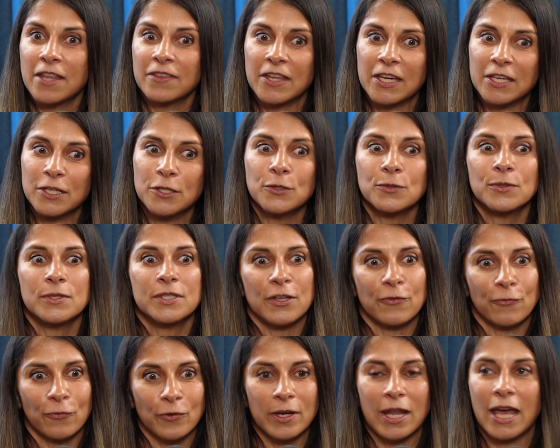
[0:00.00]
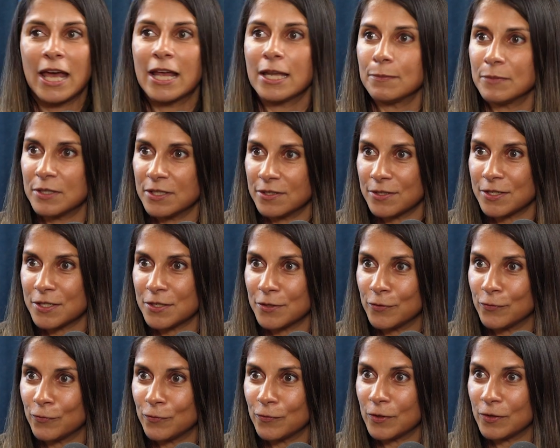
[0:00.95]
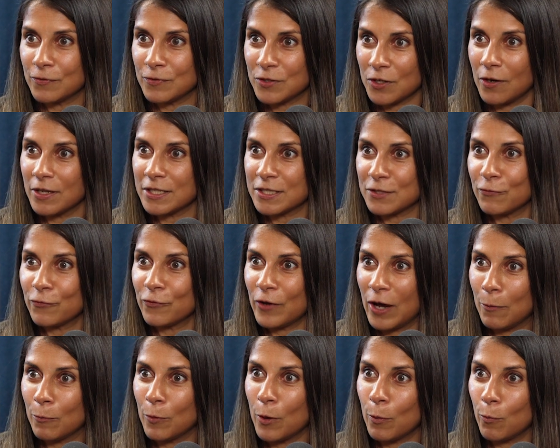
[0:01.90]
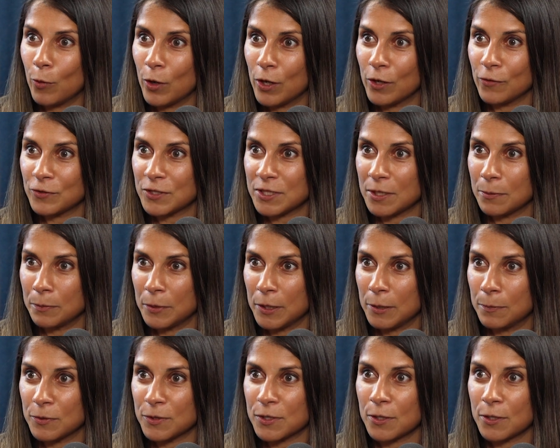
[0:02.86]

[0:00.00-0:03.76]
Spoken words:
they used different elements of diets and found what worked for some people.